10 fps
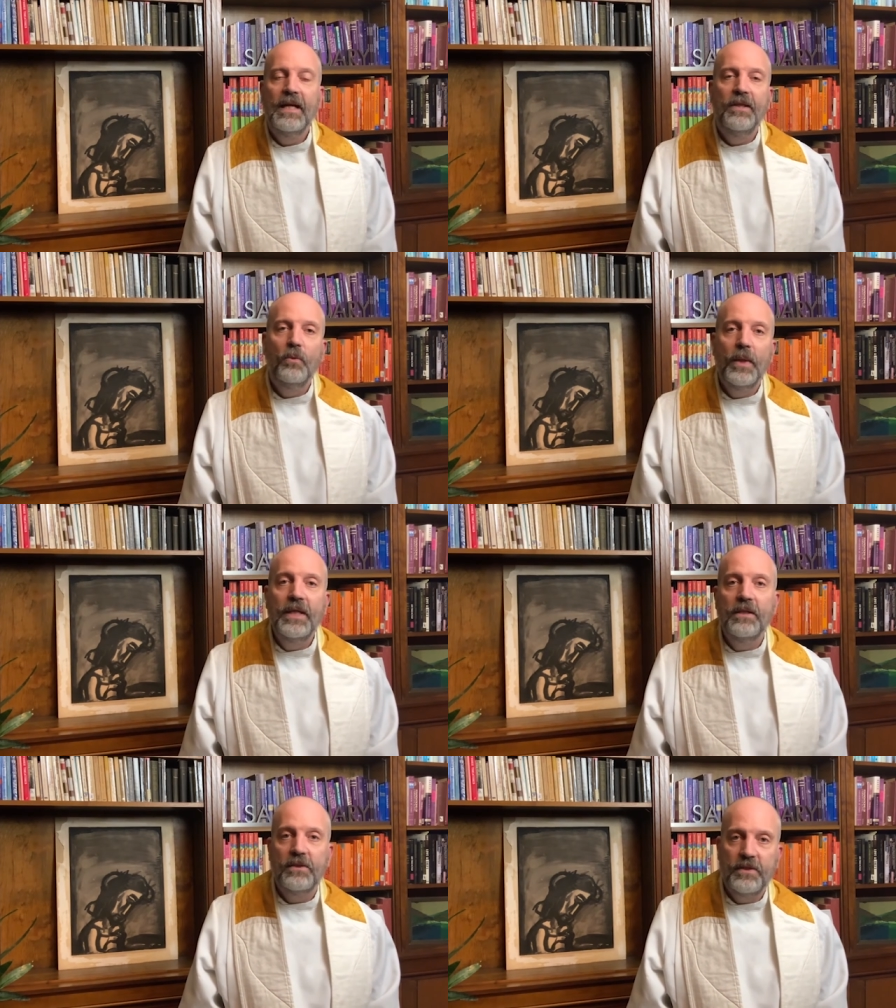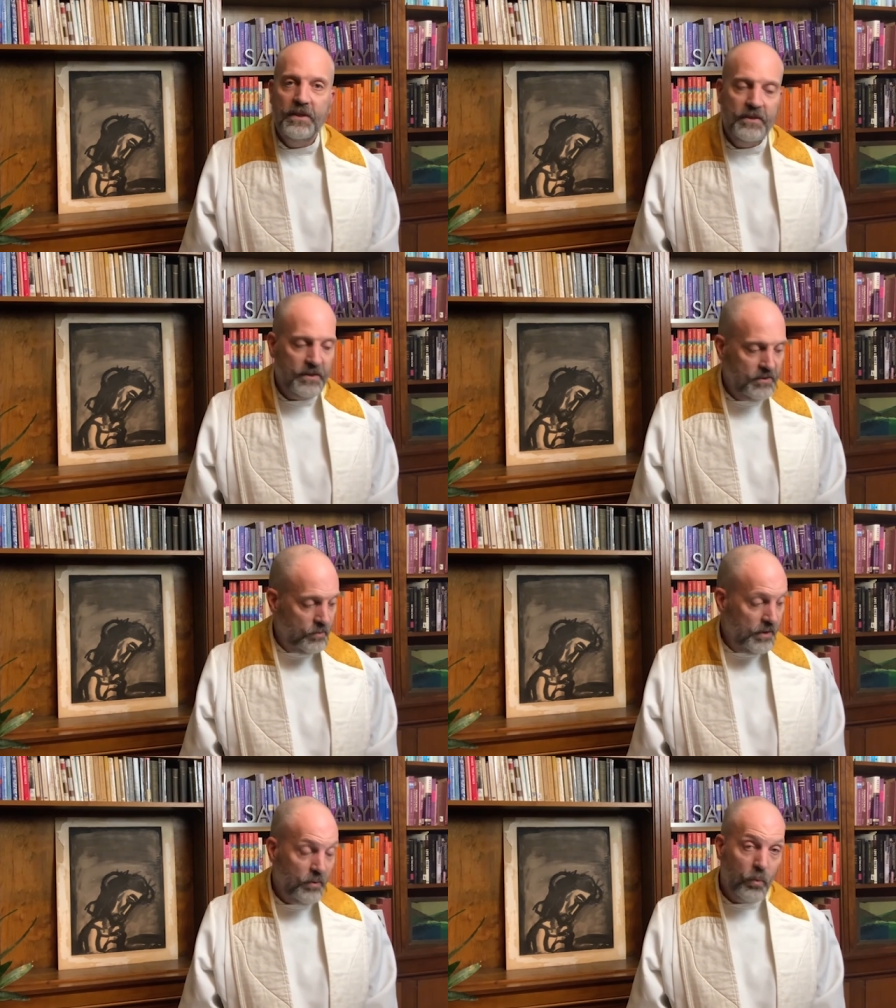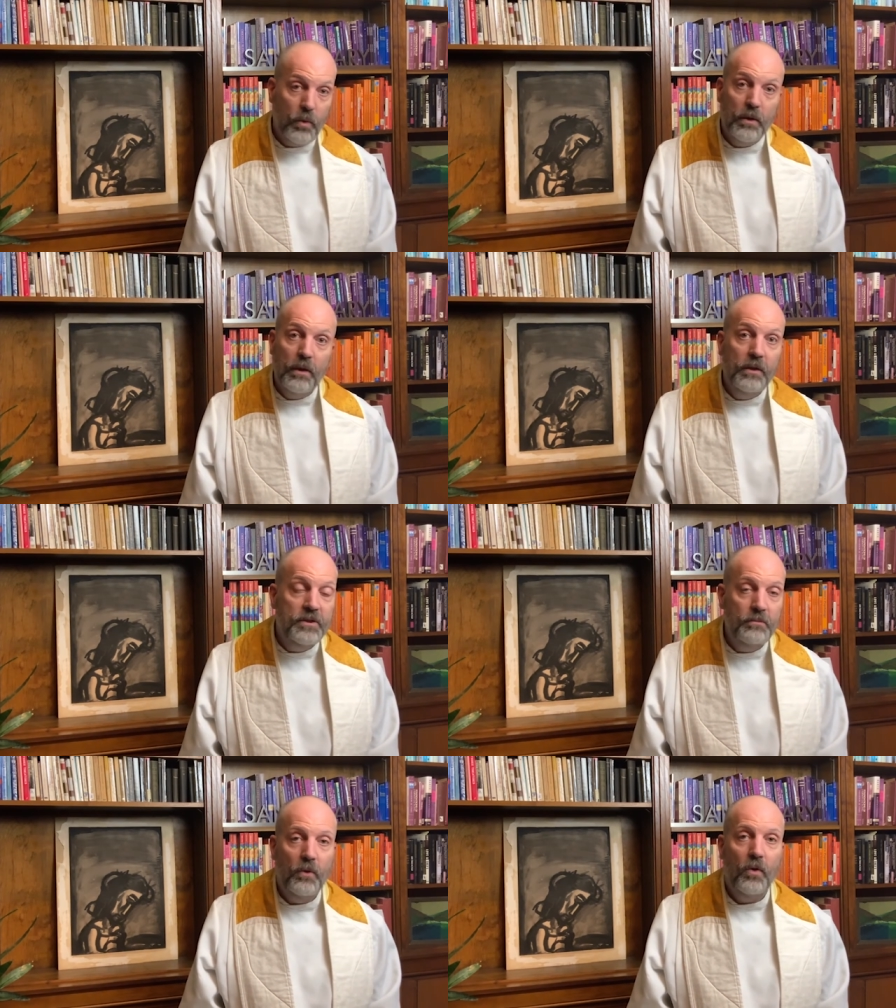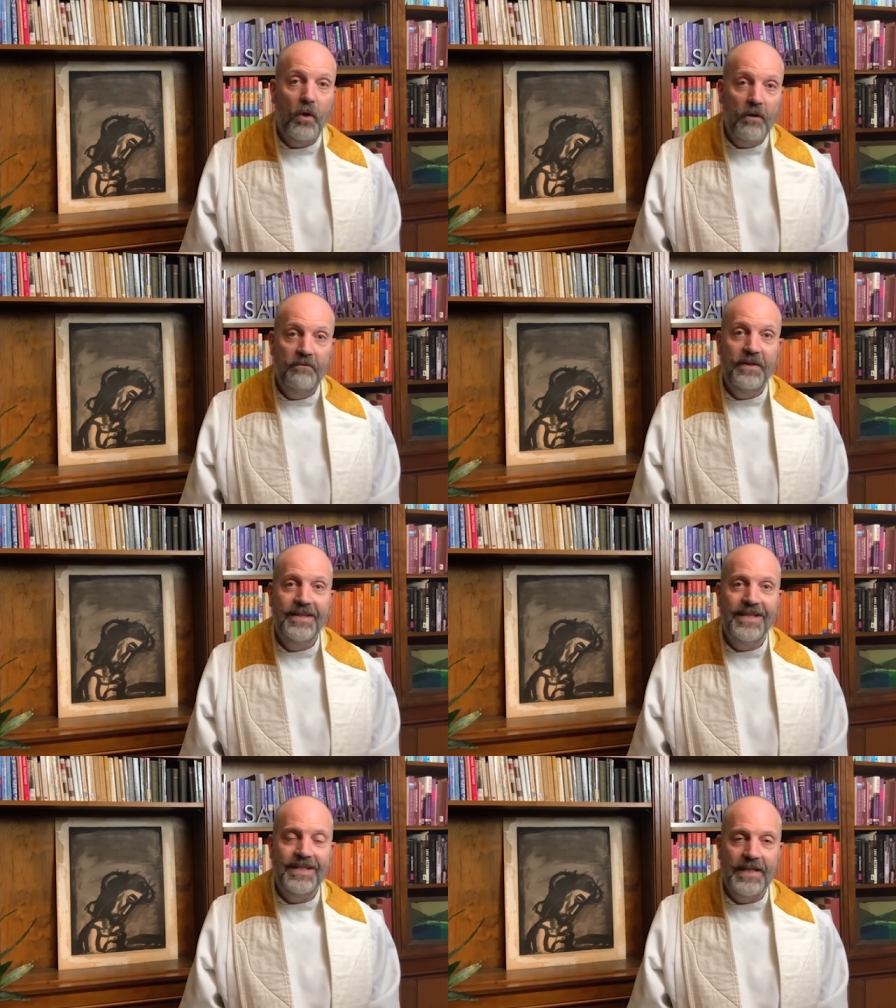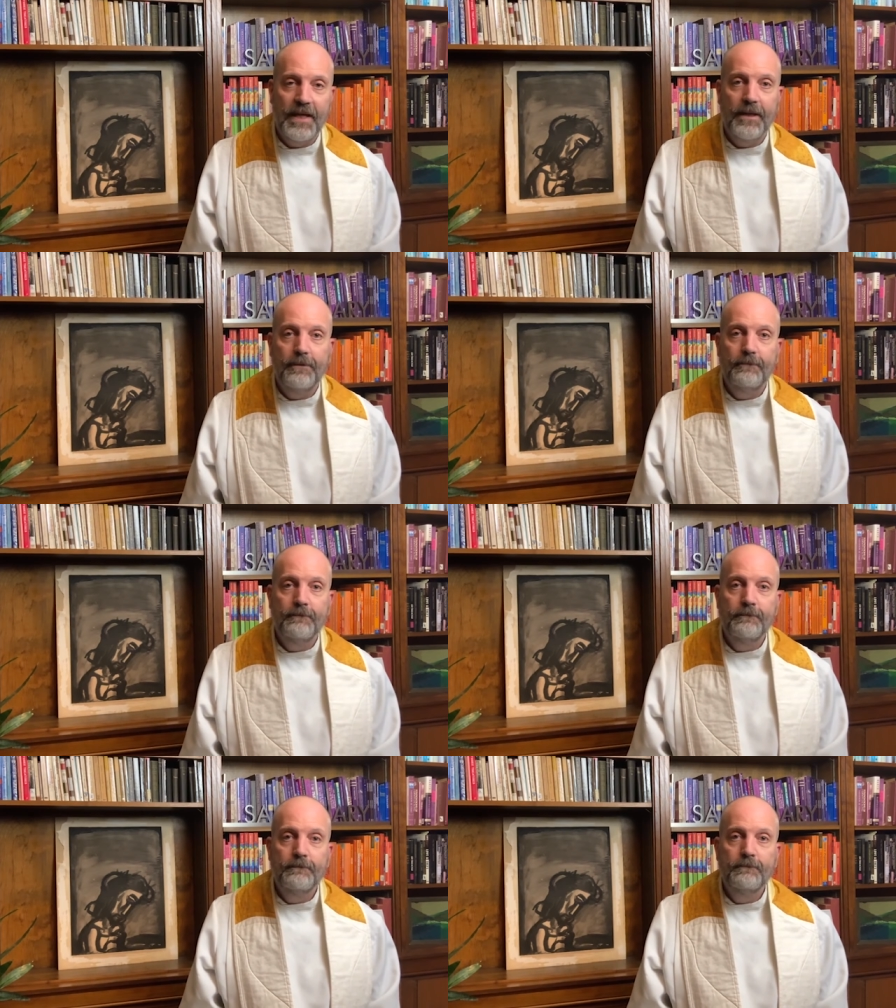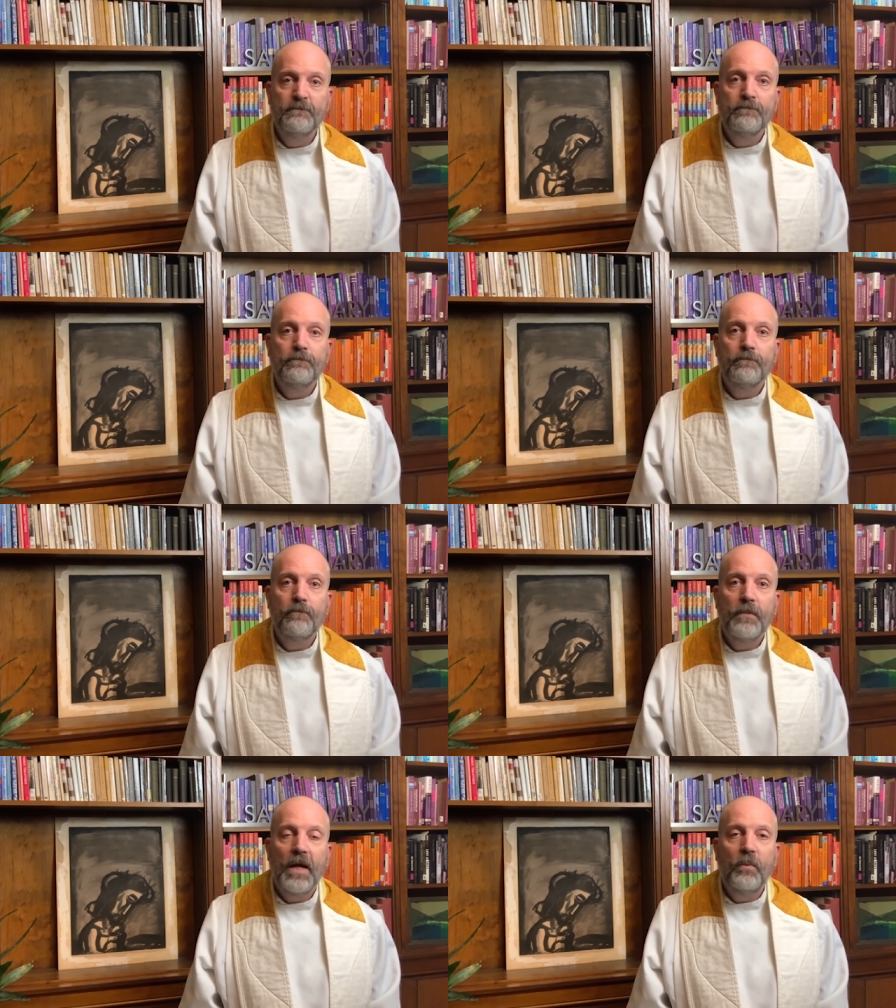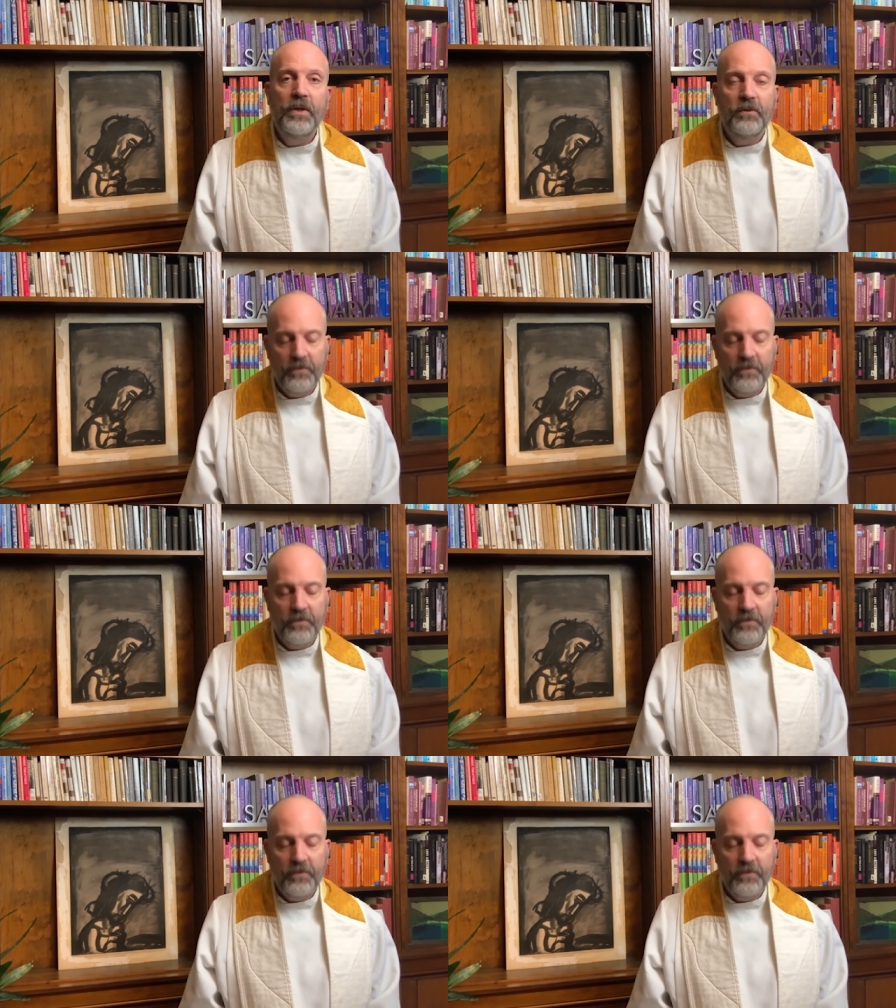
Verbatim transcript: And the way he does this is with words more often than not. I want to